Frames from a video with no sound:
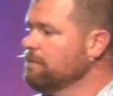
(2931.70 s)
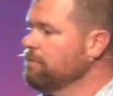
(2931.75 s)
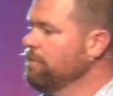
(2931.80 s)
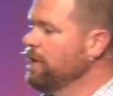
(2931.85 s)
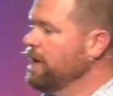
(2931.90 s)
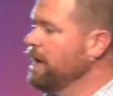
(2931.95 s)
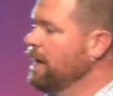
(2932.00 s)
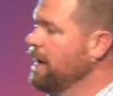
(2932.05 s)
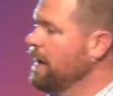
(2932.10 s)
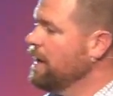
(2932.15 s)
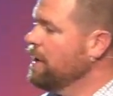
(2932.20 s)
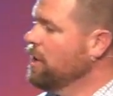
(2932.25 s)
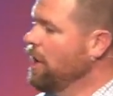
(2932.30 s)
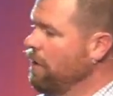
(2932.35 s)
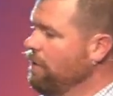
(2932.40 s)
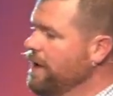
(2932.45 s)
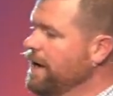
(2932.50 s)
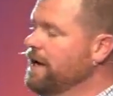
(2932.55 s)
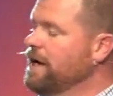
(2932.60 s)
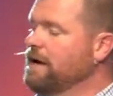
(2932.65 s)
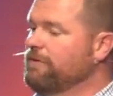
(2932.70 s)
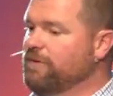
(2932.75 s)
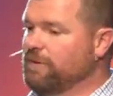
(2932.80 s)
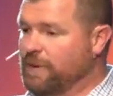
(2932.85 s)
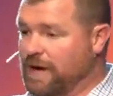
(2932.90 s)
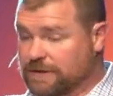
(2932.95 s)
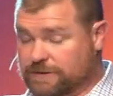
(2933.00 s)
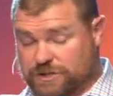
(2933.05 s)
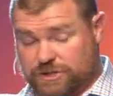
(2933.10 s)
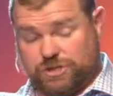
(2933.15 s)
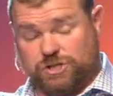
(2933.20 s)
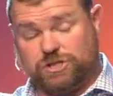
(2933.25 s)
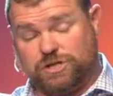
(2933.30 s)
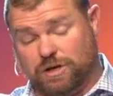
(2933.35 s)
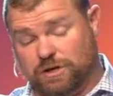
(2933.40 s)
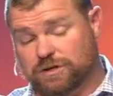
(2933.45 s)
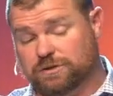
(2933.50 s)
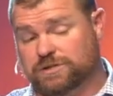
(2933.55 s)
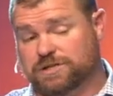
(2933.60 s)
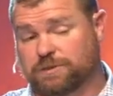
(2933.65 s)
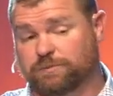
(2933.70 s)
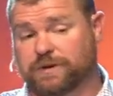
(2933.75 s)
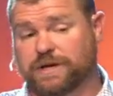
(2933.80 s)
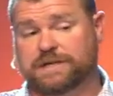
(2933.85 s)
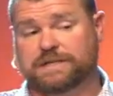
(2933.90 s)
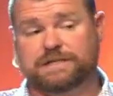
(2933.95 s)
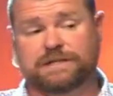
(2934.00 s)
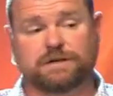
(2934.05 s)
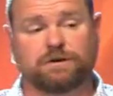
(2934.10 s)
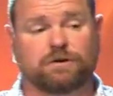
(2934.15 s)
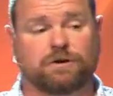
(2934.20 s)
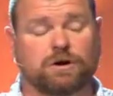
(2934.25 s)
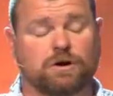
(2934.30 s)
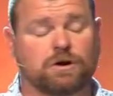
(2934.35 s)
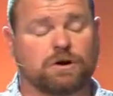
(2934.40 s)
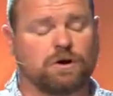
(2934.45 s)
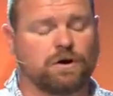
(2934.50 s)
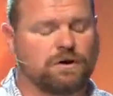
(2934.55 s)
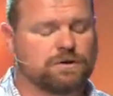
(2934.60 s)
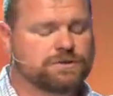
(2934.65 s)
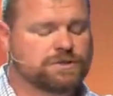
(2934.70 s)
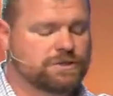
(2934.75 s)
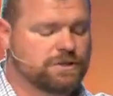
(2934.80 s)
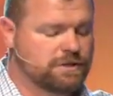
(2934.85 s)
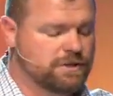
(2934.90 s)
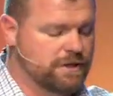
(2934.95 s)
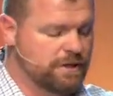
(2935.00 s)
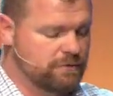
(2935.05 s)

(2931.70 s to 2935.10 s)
But knowing enough about this show, there was a big deal in our culture.